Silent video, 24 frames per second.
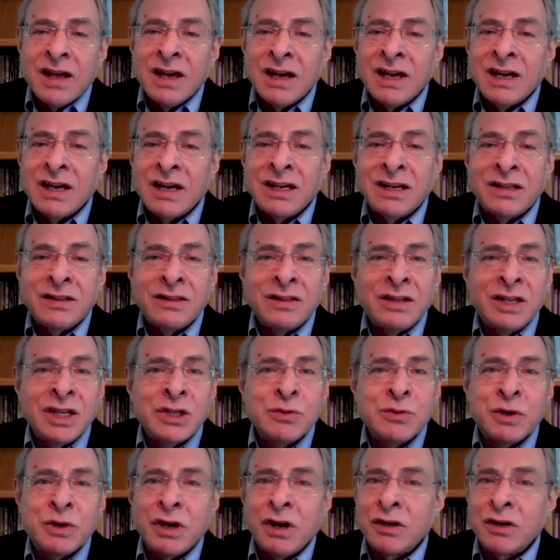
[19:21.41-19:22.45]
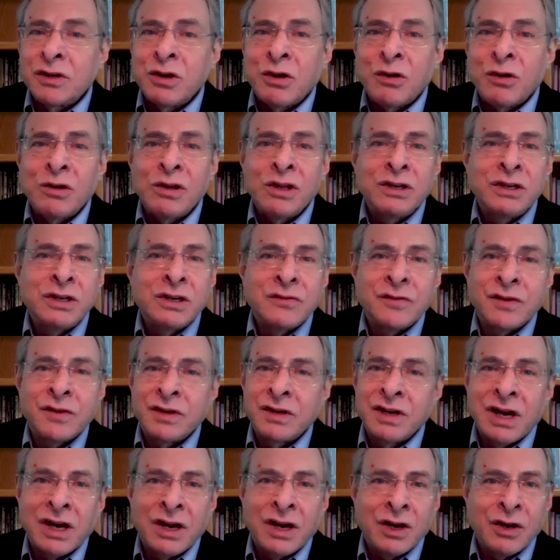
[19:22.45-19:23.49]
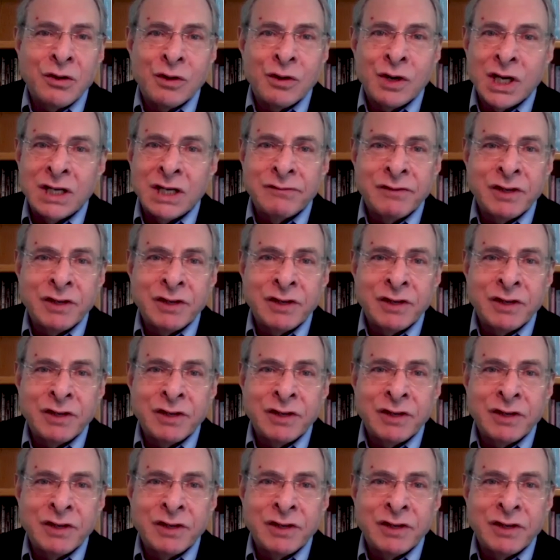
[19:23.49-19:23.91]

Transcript: and these were a totally different category